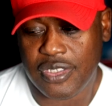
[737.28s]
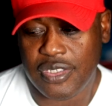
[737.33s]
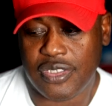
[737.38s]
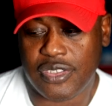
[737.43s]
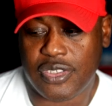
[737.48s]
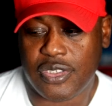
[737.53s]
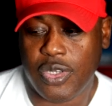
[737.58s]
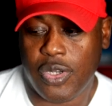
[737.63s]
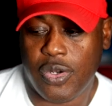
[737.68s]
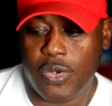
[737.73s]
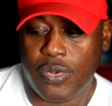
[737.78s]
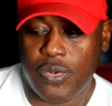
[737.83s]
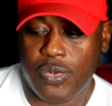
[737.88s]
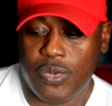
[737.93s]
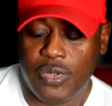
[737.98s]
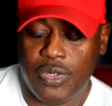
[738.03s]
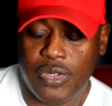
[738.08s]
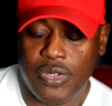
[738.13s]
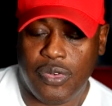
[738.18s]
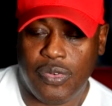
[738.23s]
So,
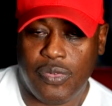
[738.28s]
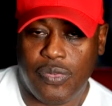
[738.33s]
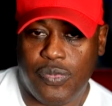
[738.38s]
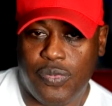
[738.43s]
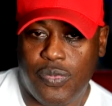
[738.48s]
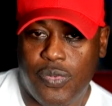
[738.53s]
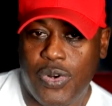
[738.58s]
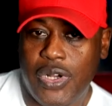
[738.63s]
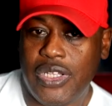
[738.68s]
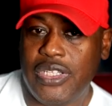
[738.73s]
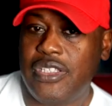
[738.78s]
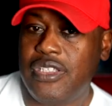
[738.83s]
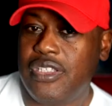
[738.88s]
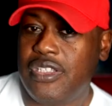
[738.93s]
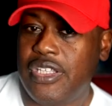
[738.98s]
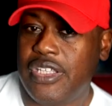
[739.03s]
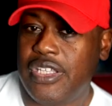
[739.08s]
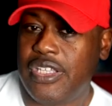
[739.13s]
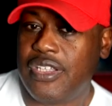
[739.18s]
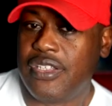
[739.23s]
one of the
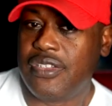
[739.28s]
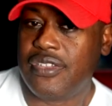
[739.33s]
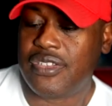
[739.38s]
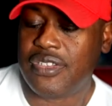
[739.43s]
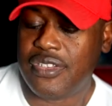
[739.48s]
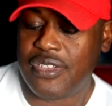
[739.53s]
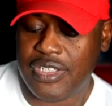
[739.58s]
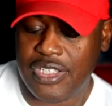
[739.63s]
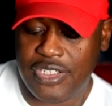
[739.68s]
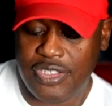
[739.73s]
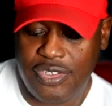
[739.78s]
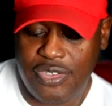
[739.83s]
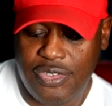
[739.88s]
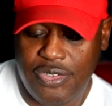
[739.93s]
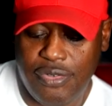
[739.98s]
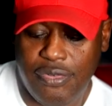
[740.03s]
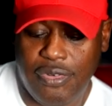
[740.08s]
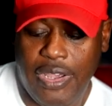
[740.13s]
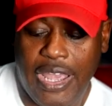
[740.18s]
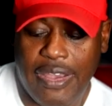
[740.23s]
things that
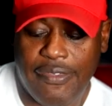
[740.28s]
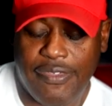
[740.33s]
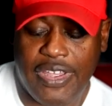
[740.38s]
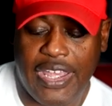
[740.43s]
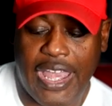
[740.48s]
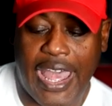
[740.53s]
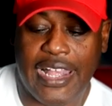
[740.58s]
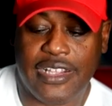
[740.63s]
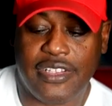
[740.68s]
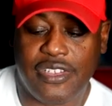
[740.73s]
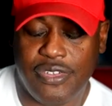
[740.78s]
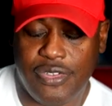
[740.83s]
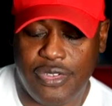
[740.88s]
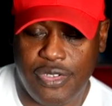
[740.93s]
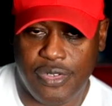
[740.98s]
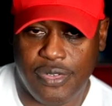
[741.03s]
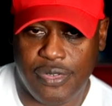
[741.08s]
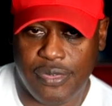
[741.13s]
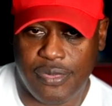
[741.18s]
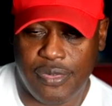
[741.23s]
you have got to
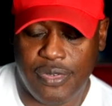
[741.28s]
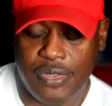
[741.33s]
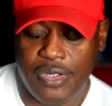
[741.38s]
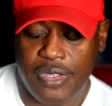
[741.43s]
do